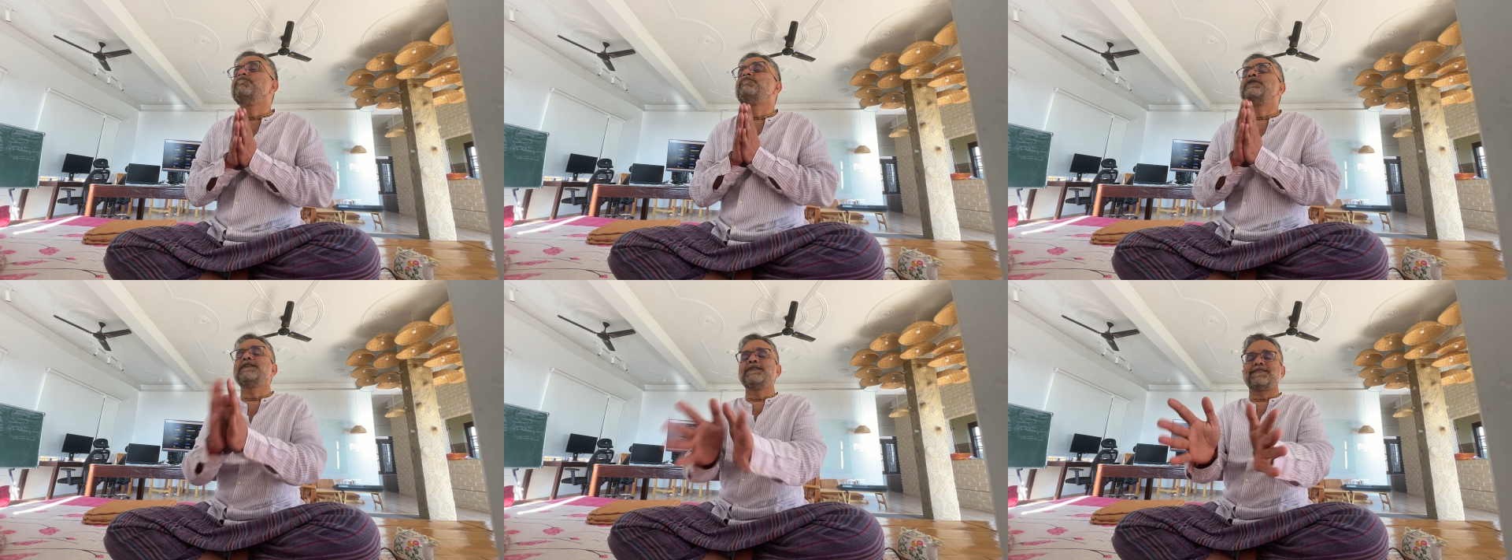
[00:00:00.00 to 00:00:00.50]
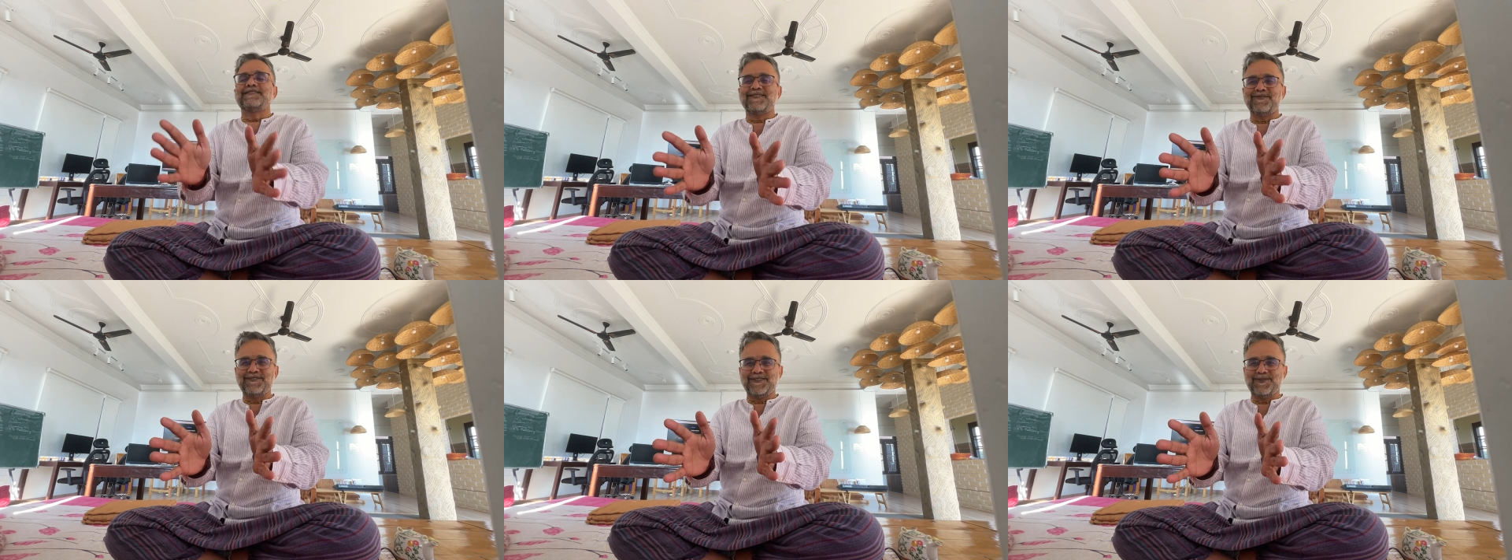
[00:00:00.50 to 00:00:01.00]
Brilliant
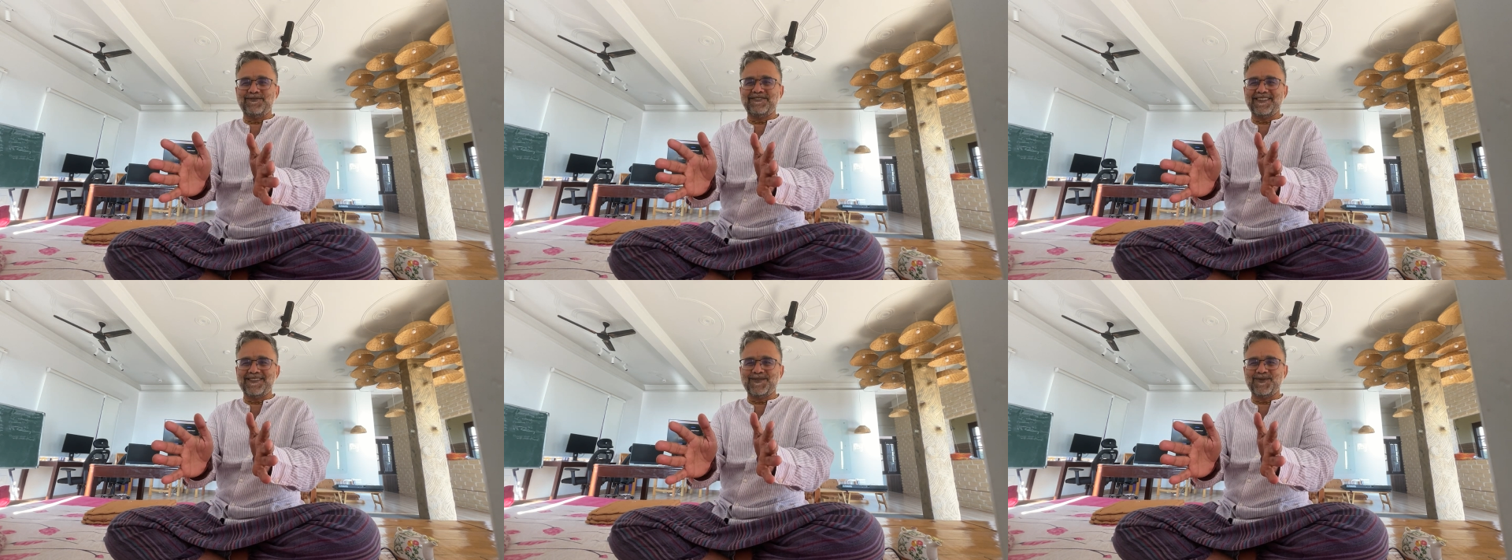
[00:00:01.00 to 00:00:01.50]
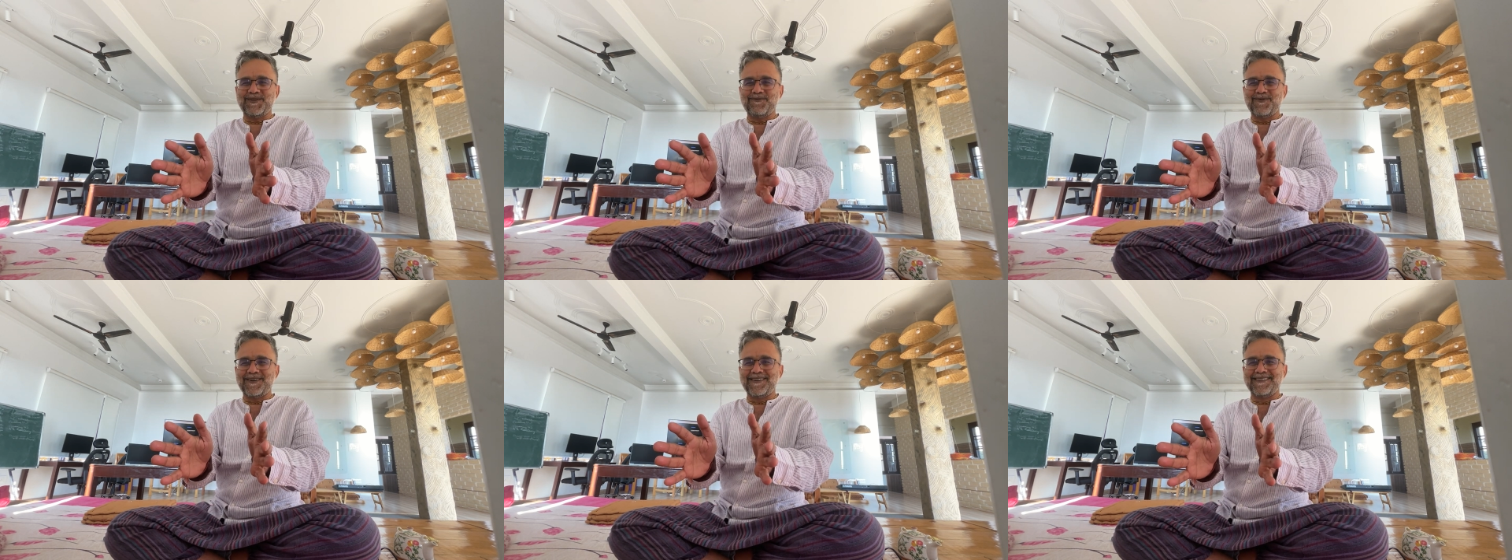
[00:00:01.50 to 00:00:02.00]
service you've done to the
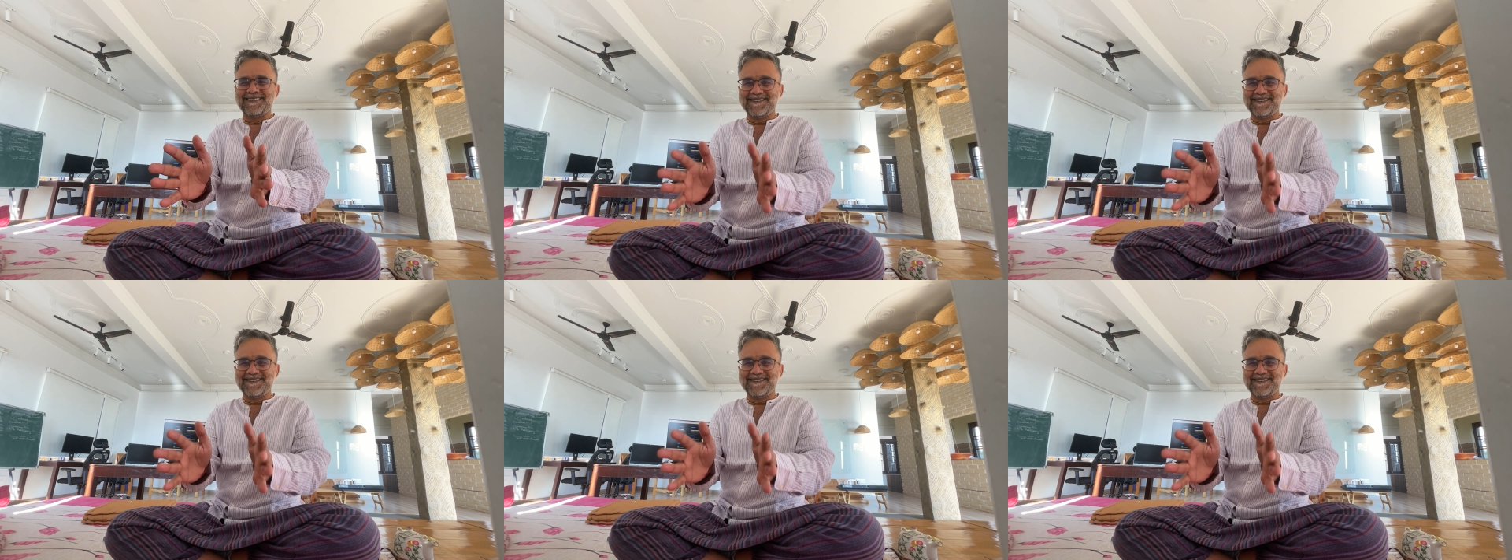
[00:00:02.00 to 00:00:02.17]
world.